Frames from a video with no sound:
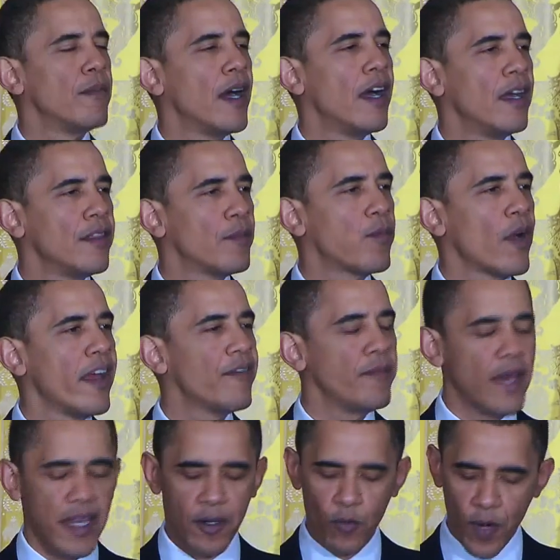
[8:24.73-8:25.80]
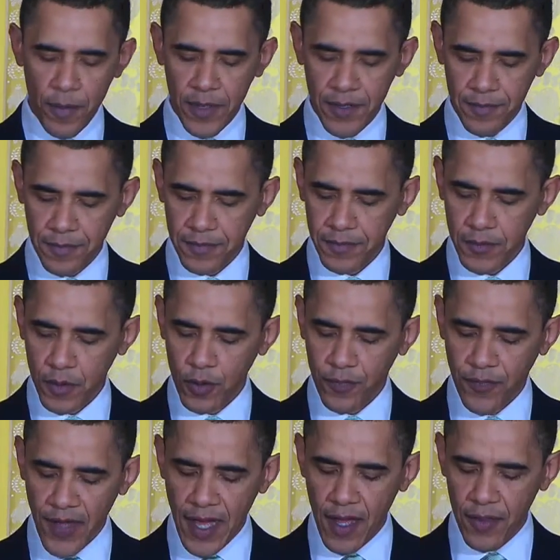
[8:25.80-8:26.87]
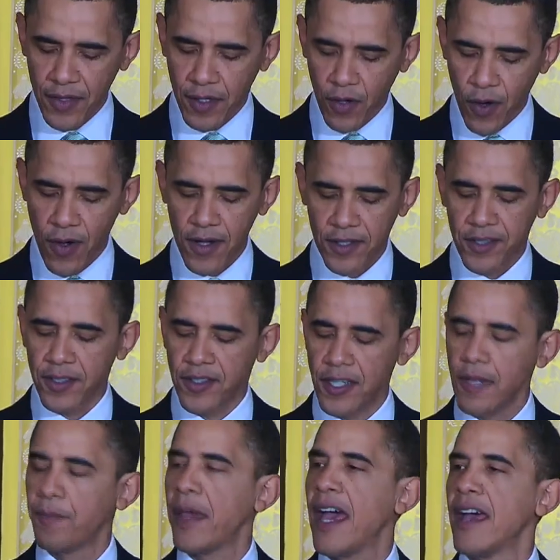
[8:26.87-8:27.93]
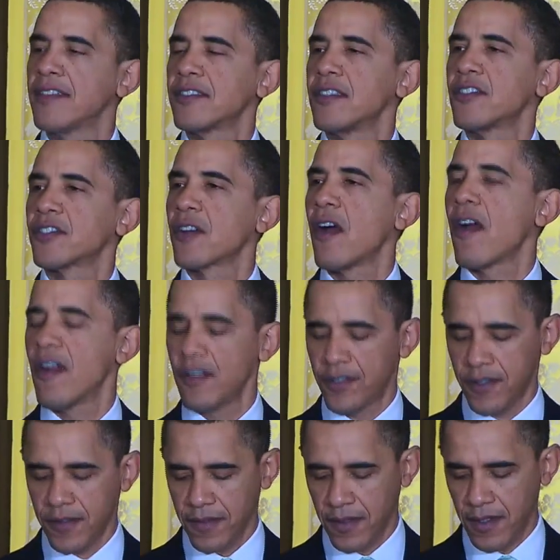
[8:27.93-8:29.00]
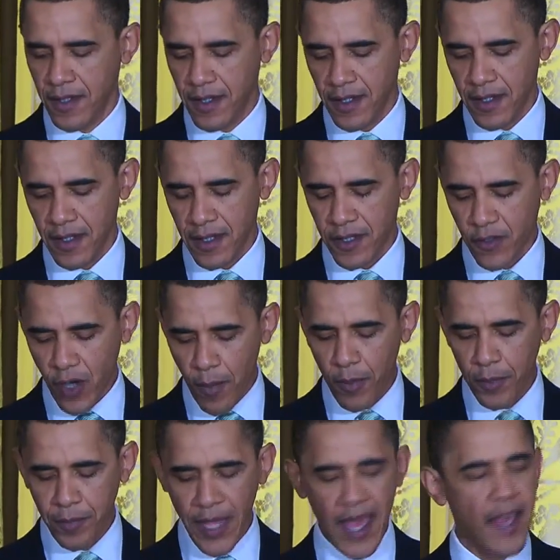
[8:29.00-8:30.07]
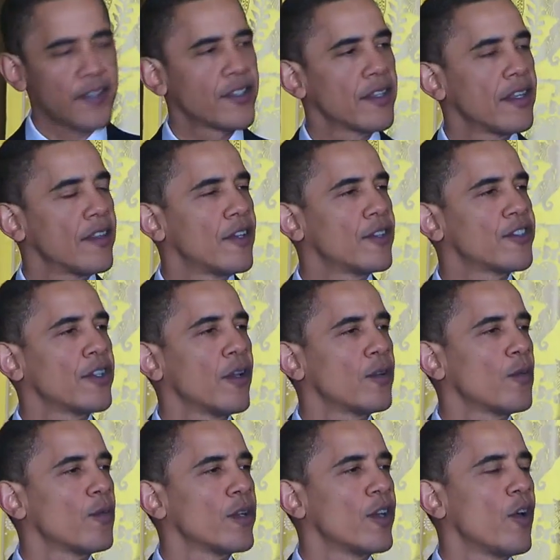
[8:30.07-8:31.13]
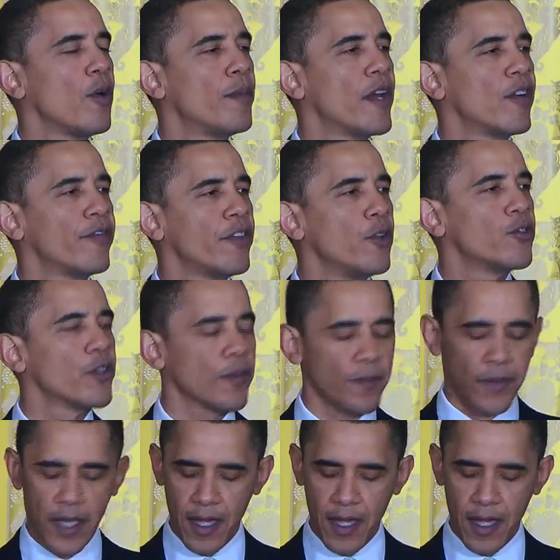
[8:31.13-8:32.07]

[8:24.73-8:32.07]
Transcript: by the brave men and women who found the courage to see past the scars of a troubled past so that their children would know a better future.